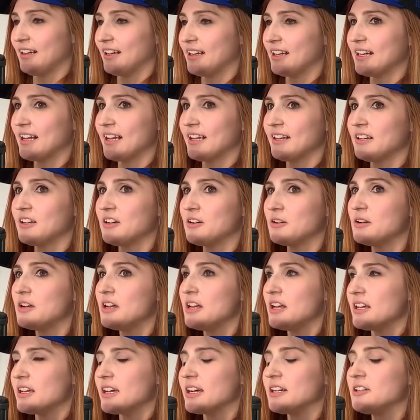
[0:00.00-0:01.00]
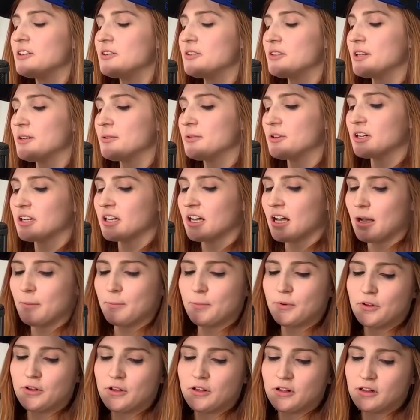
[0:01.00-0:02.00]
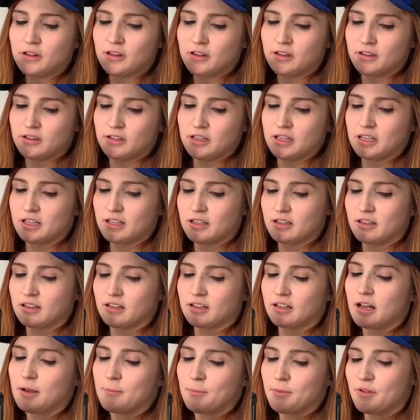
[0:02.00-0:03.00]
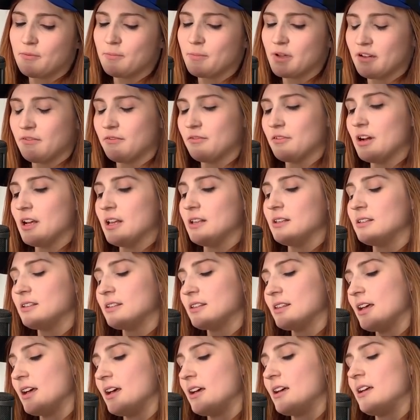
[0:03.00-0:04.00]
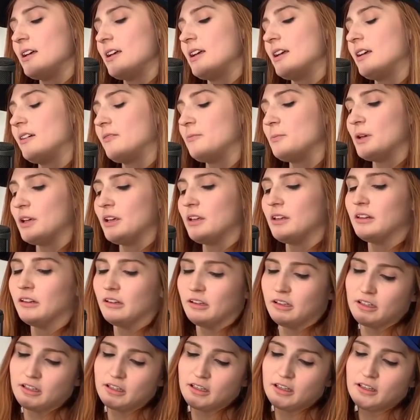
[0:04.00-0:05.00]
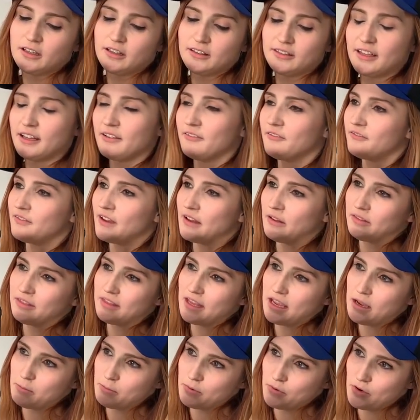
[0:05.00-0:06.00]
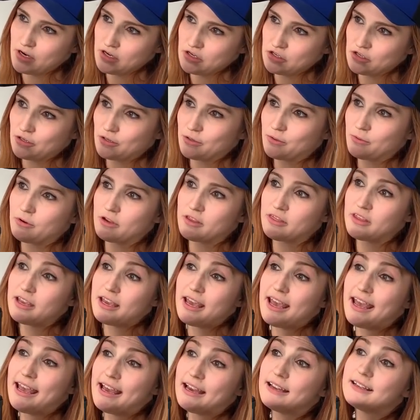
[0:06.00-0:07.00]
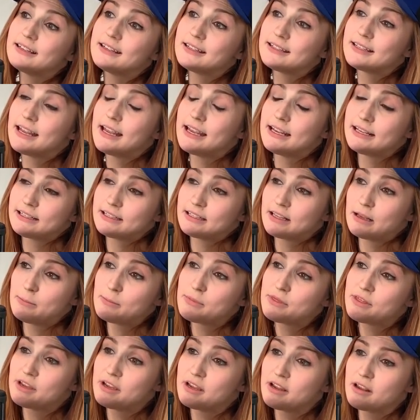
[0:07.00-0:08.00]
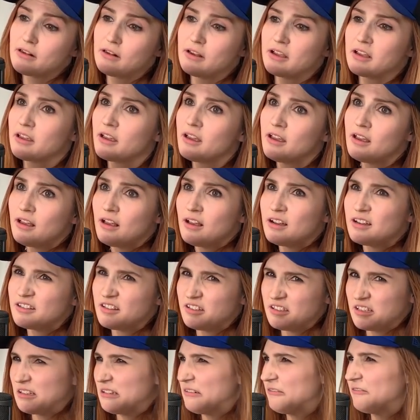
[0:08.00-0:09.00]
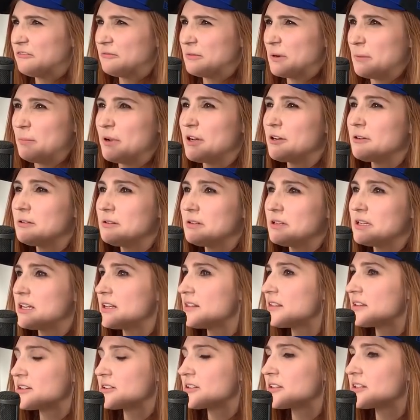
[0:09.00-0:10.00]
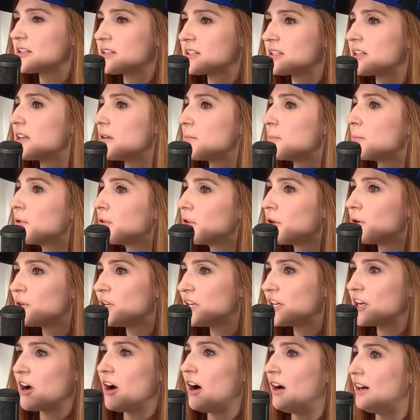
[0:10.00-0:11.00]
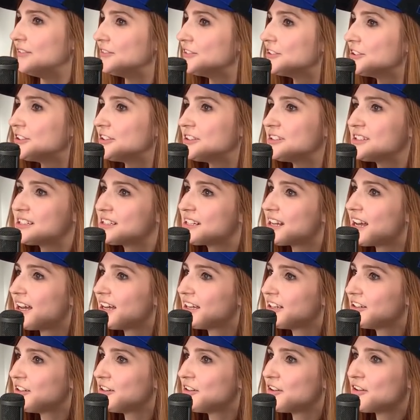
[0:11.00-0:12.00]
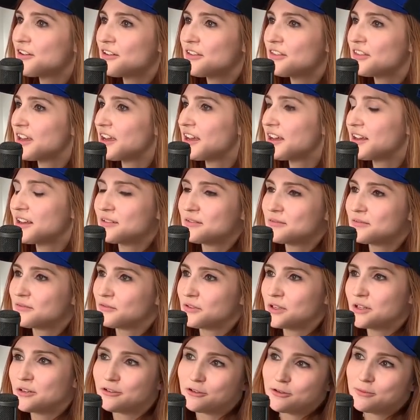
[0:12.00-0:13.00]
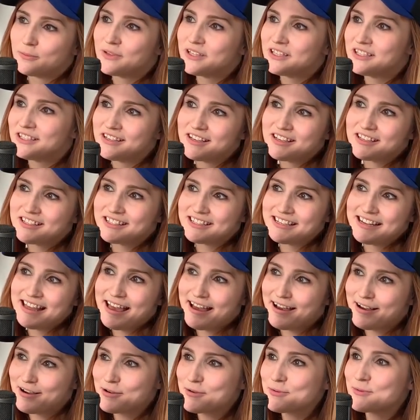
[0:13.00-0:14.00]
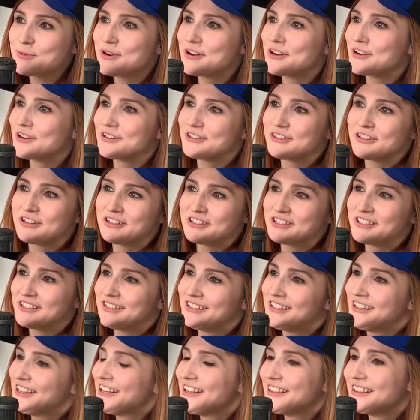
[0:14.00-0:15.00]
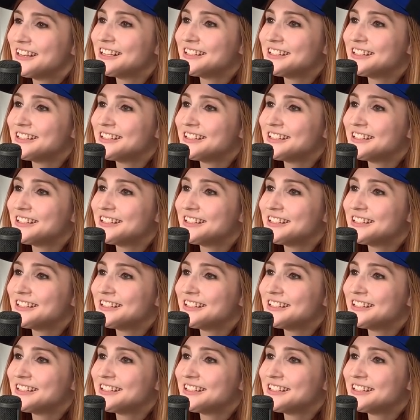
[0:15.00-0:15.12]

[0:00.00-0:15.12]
Uh, and I know, I know there were a couple, like a couple of my friends that have been like they felt that pressure when mm-hmm. they had to take something like like apparently there's this imploding offer style that recruitment does now where they, what does that mean?